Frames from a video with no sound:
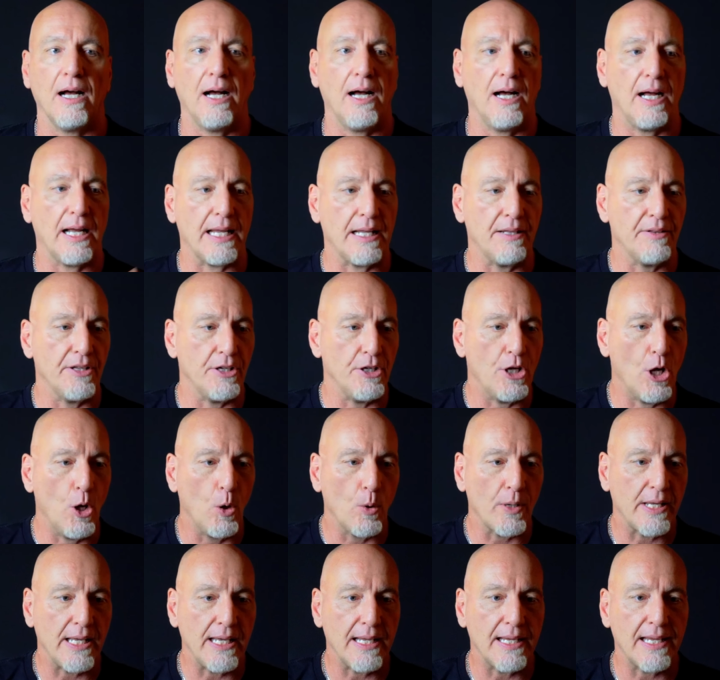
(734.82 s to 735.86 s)
In the
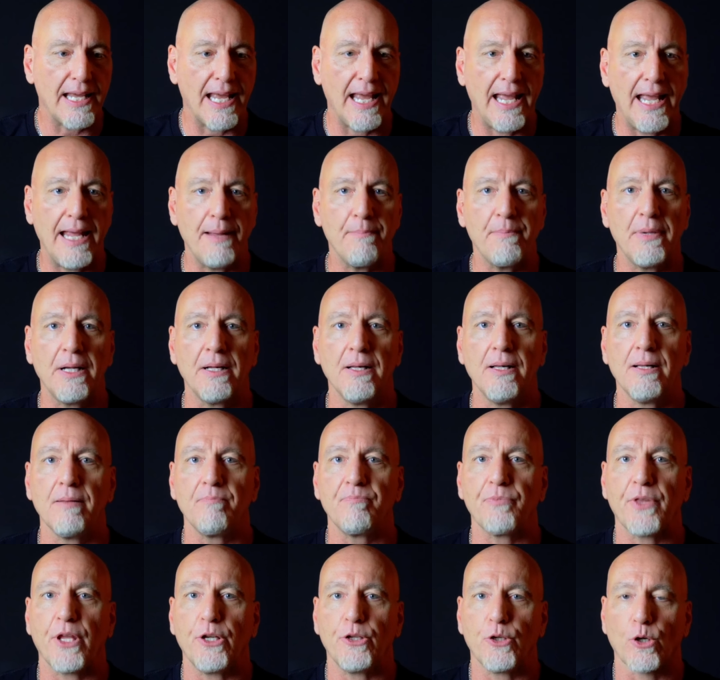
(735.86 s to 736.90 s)
no-gi game,
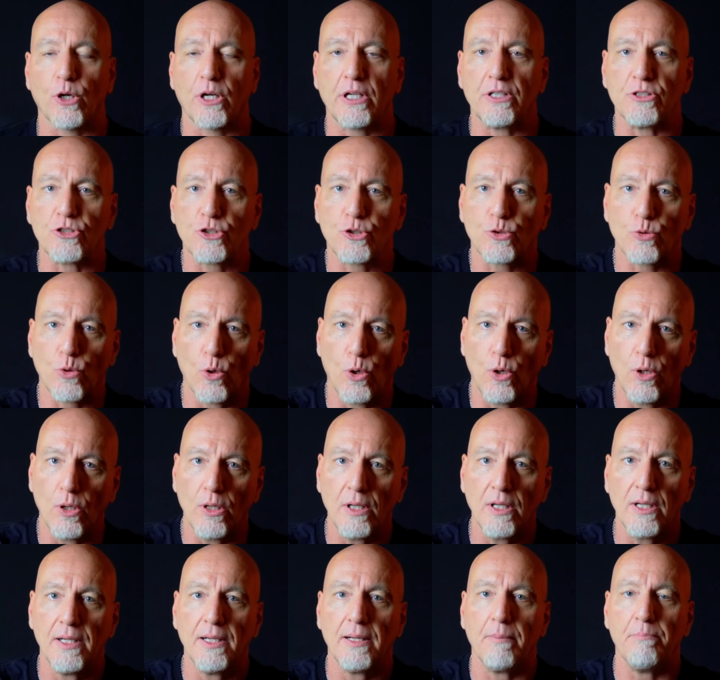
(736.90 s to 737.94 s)
your control
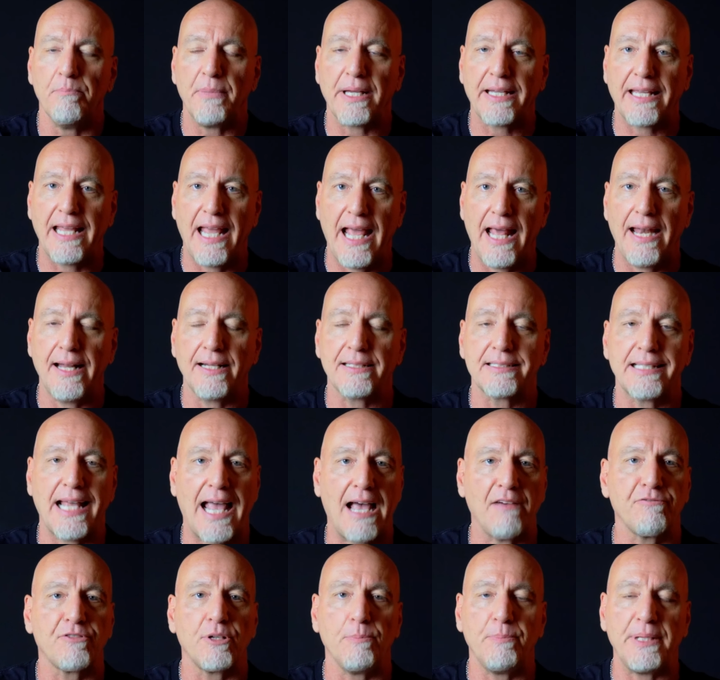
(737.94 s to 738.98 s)
mechanics have
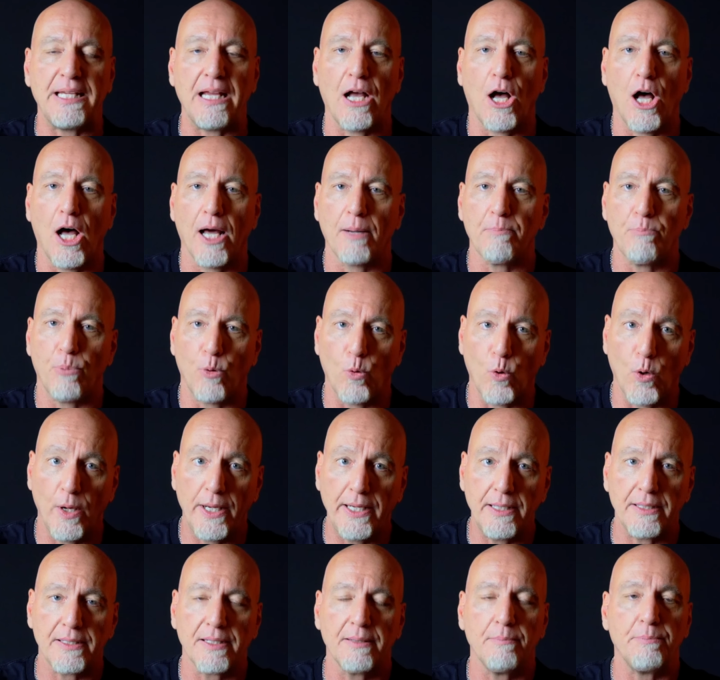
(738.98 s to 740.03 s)
to be on
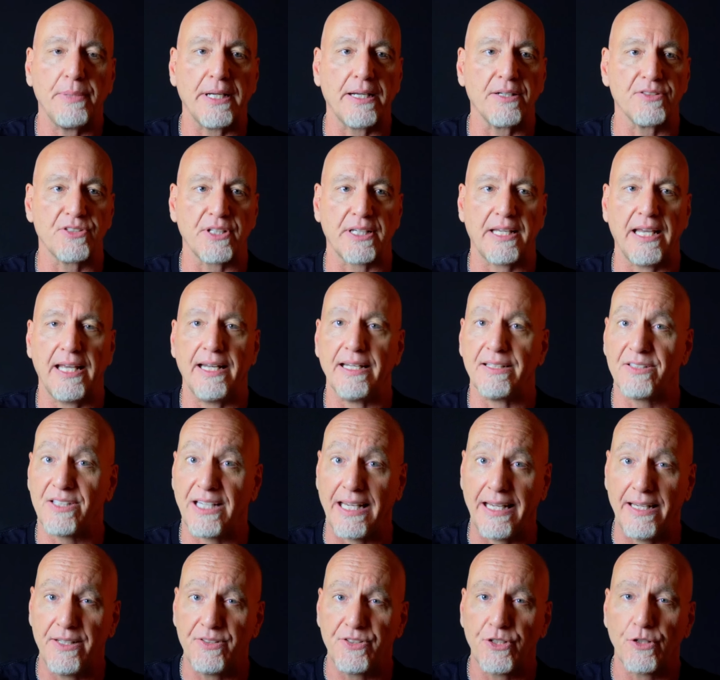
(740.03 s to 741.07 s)
point because, again, it's
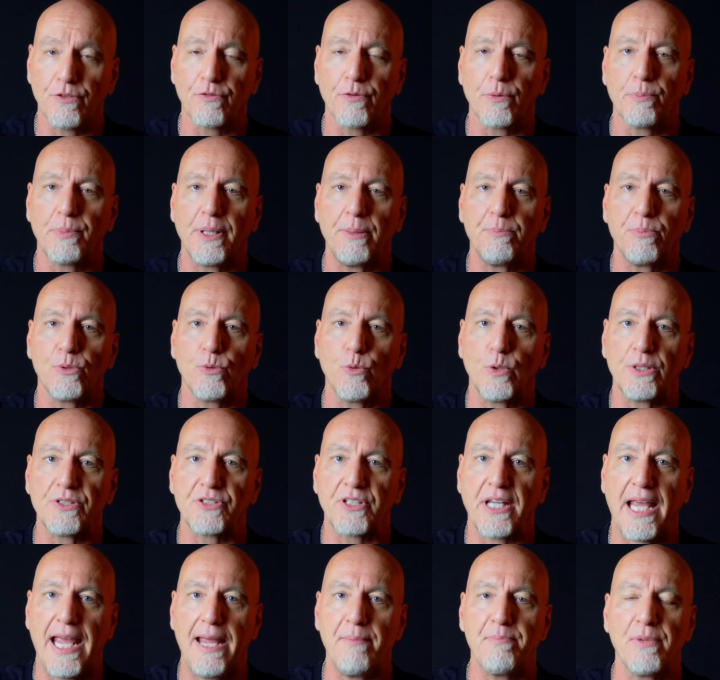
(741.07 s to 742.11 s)
easier for people to
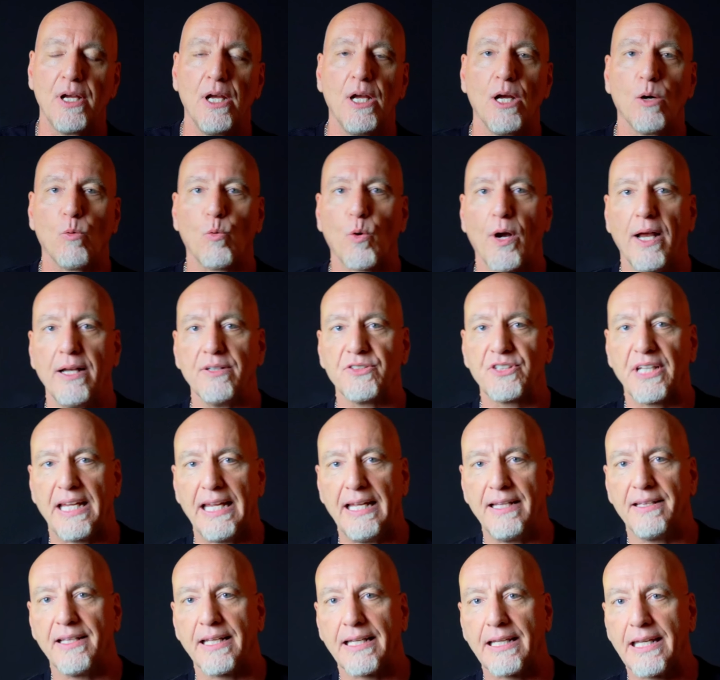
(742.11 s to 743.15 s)
escape, whereas in
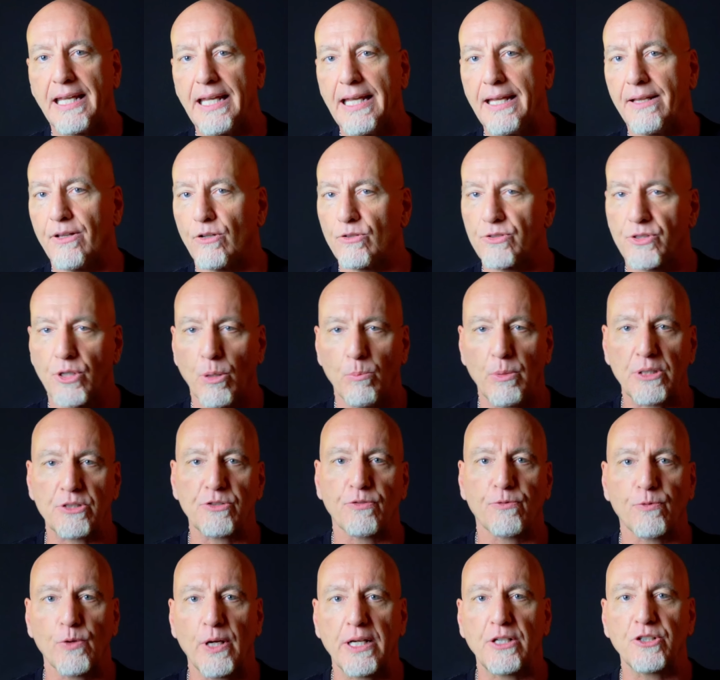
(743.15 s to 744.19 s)
the gi, there's so much
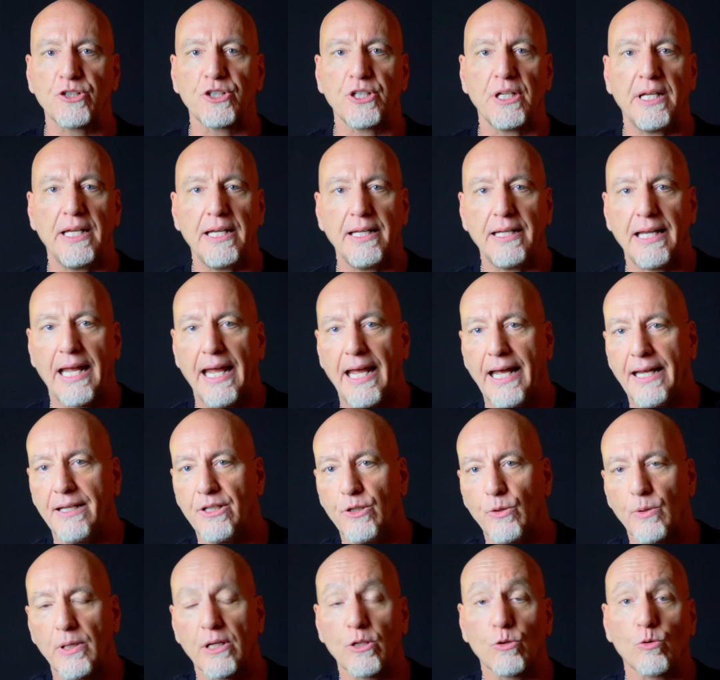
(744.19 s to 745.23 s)
friction and you
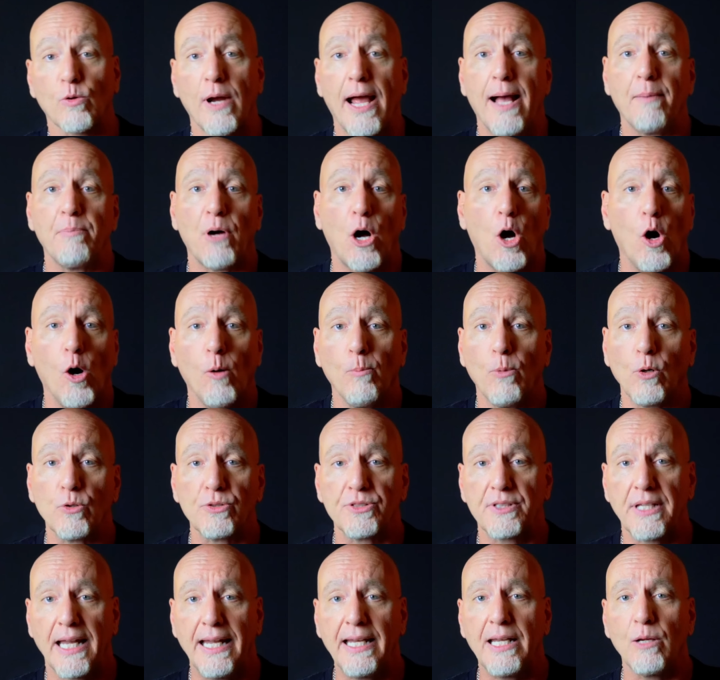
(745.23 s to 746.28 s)
can grab almost
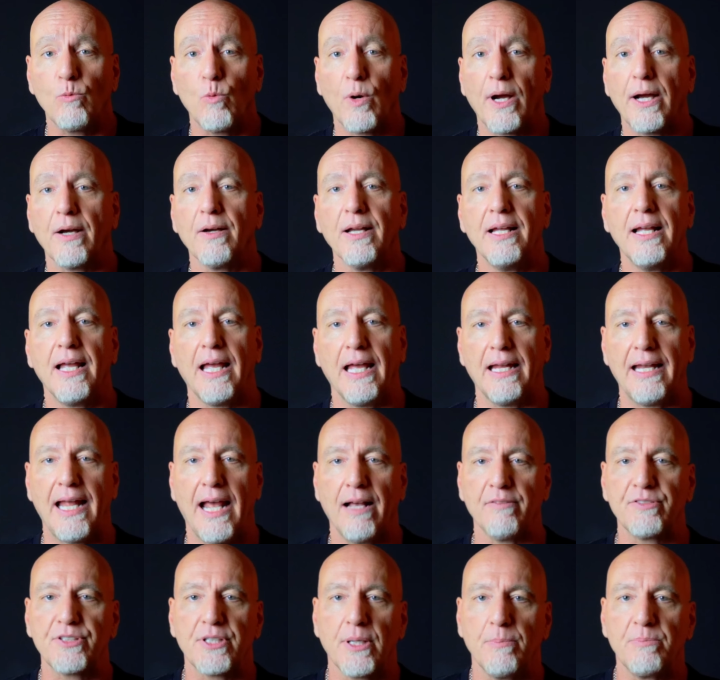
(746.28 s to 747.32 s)
anywhere and have
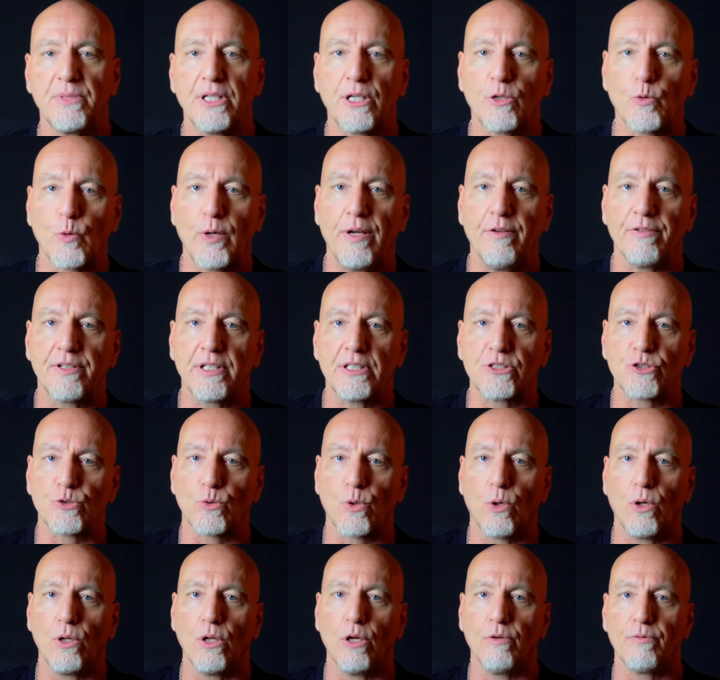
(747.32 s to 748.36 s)
some degree of
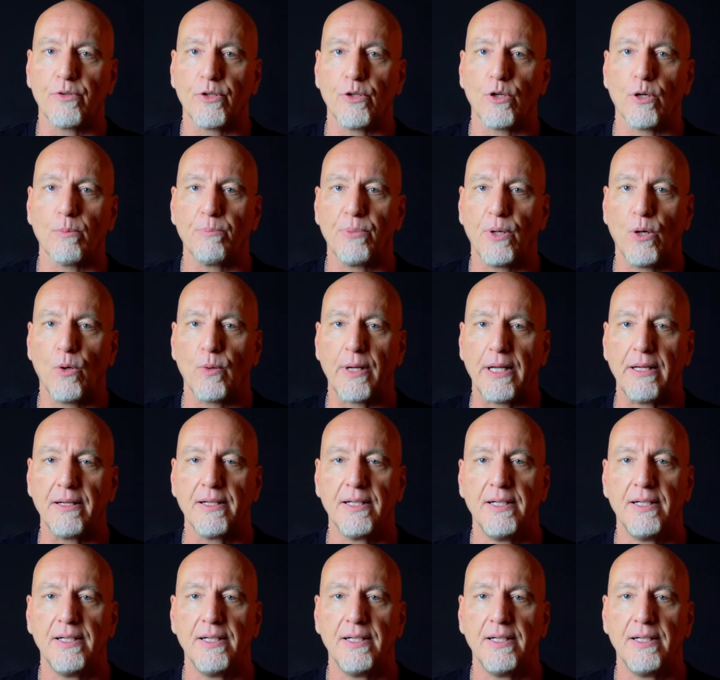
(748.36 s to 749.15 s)
control over your opponent.